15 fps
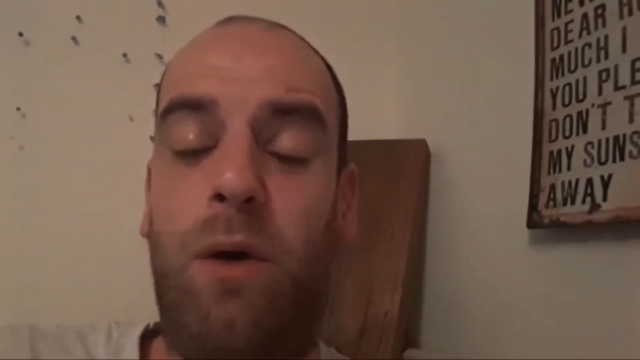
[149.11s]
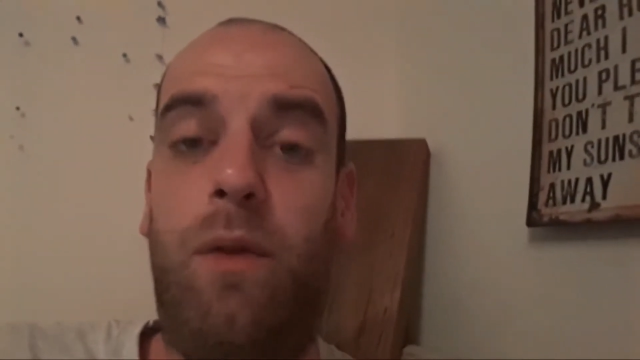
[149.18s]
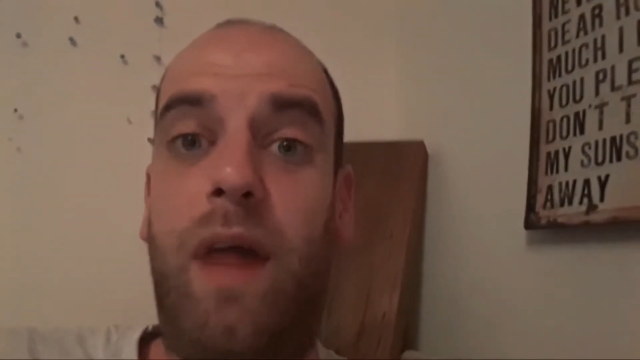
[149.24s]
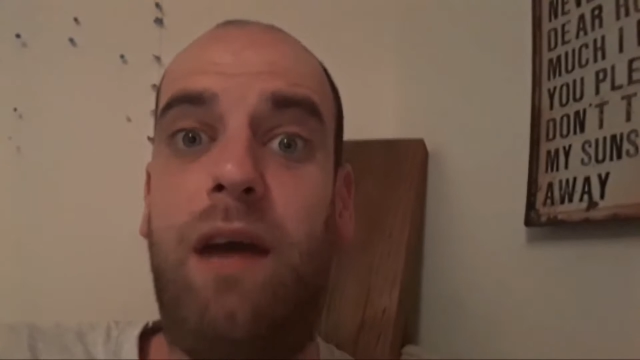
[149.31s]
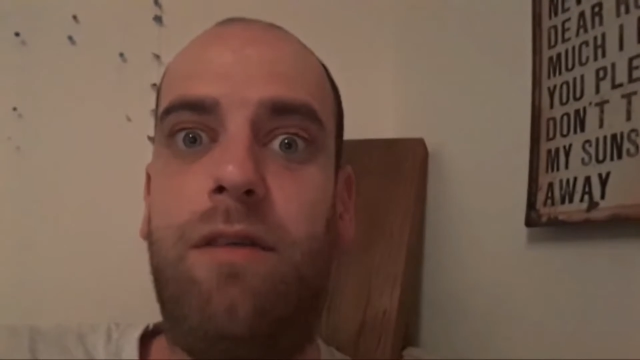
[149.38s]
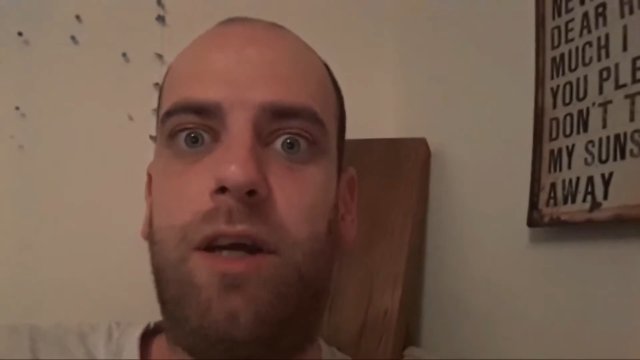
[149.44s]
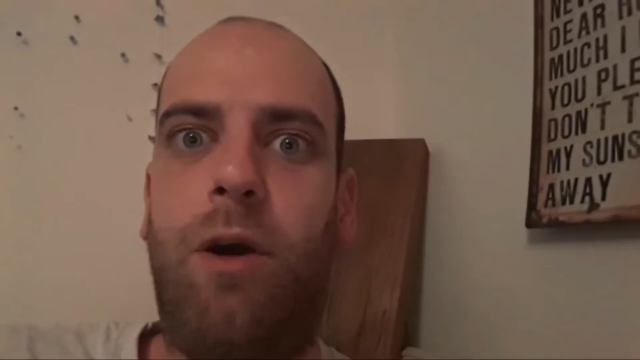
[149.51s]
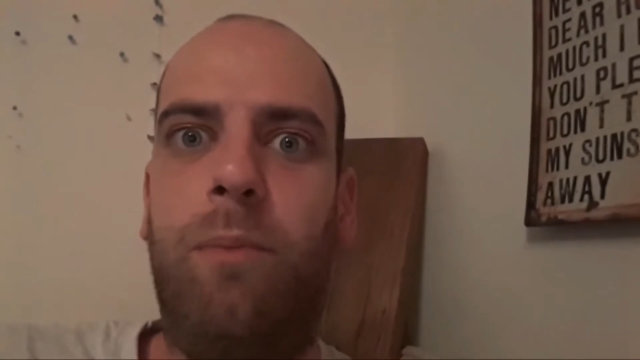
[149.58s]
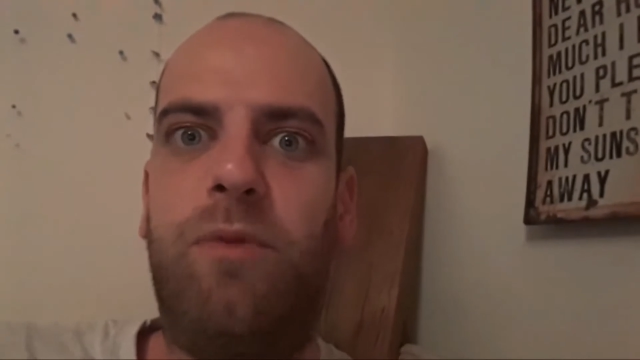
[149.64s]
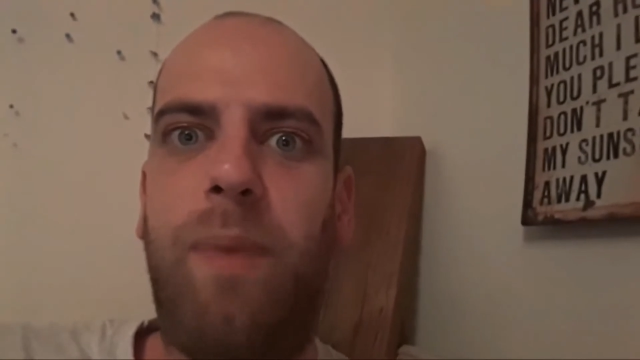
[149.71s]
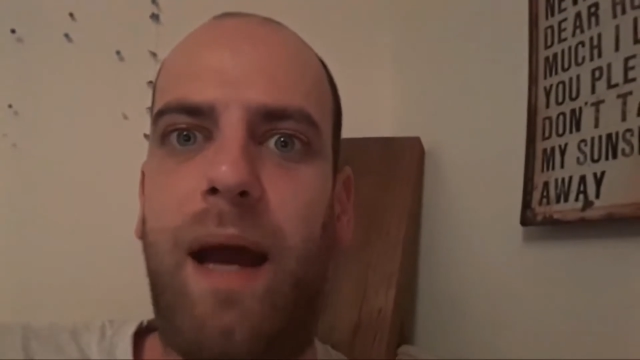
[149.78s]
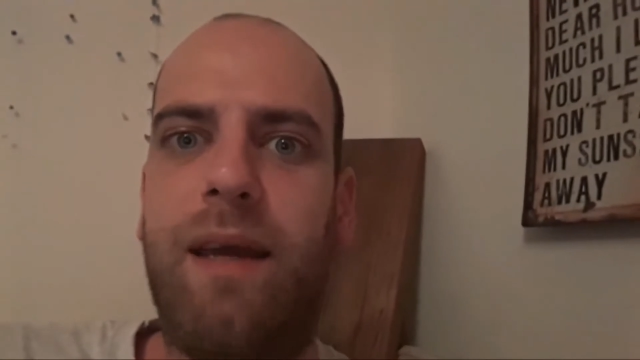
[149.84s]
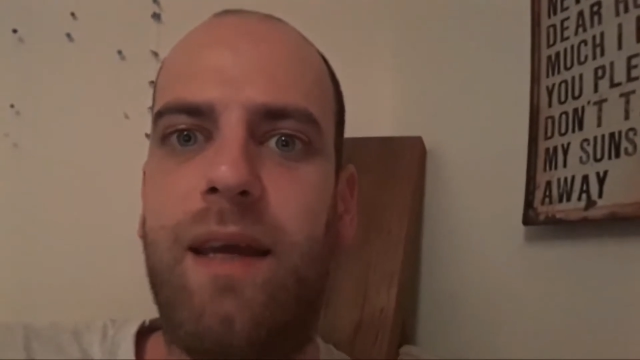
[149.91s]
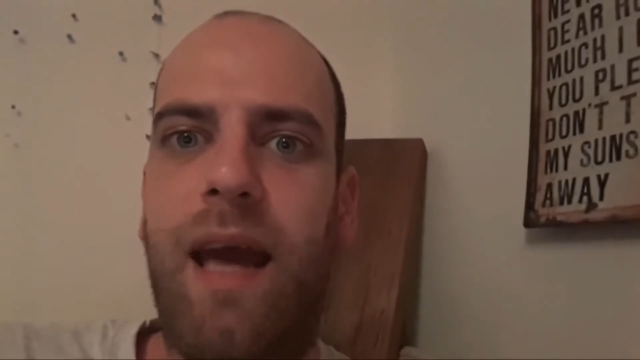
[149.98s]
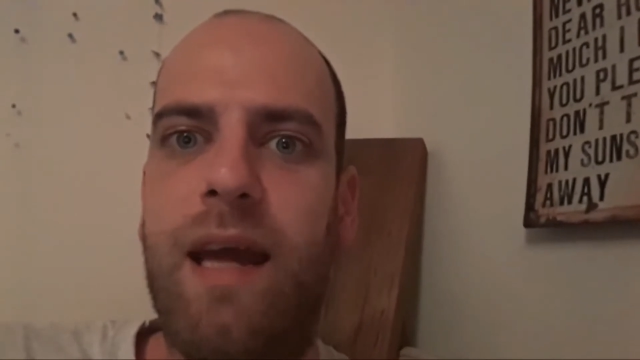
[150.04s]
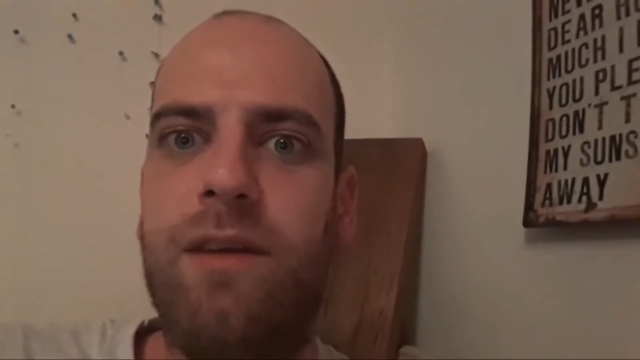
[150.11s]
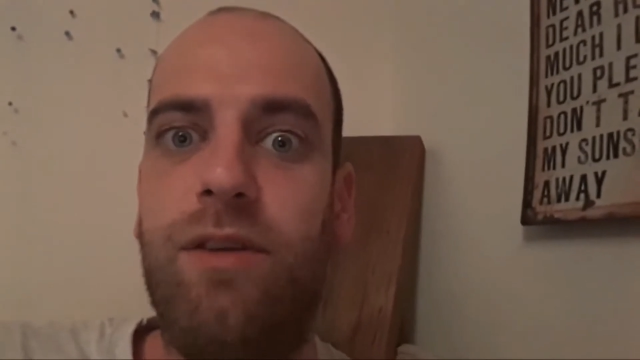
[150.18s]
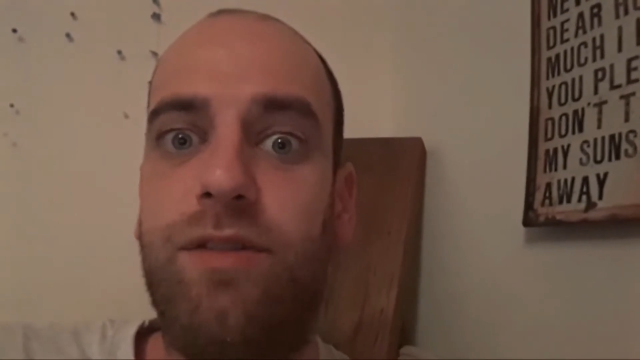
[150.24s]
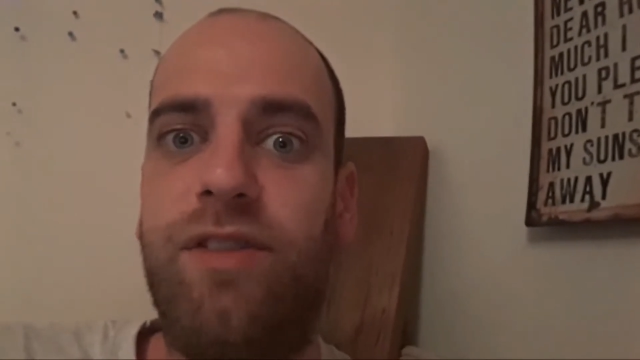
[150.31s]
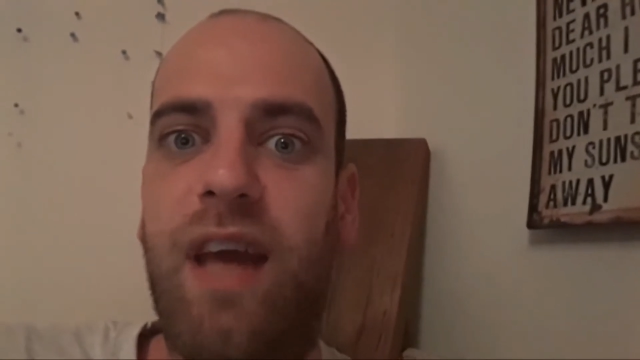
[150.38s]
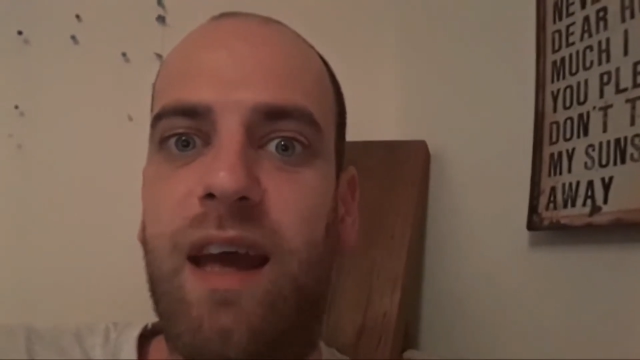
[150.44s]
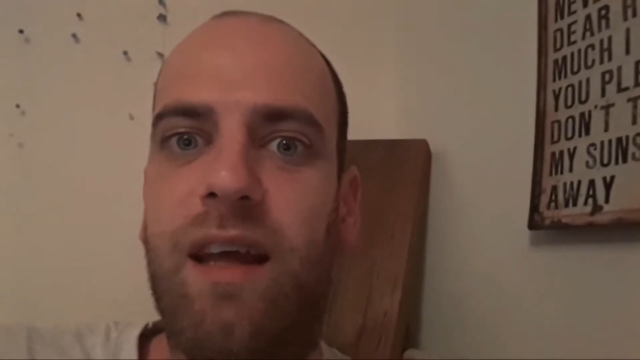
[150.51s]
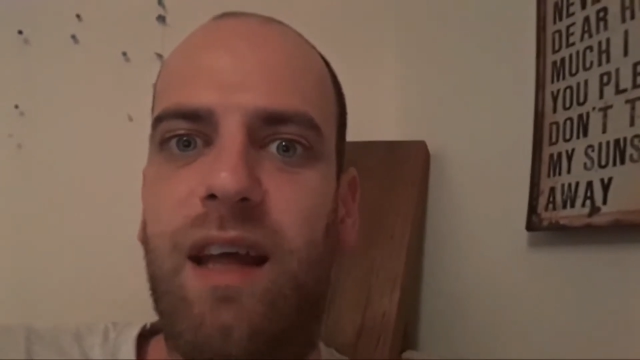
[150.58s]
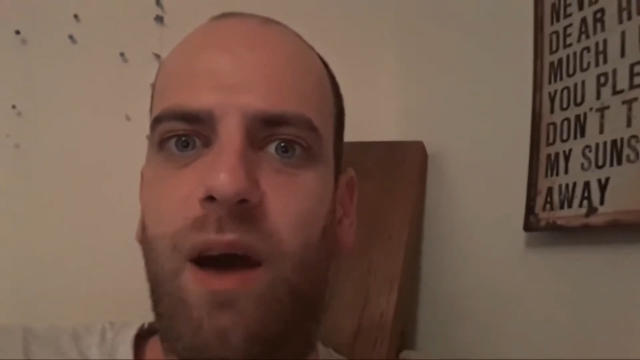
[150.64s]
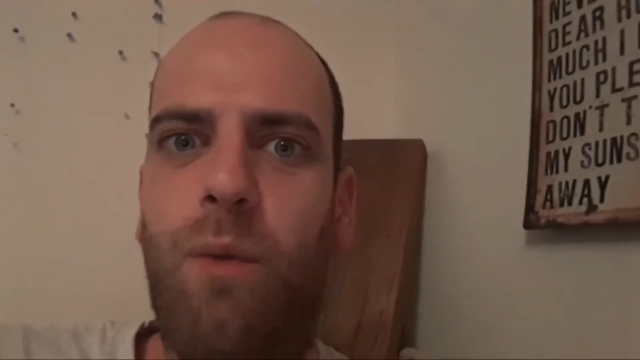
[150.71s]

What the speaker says: Oh, there it comes back again, doesn't it?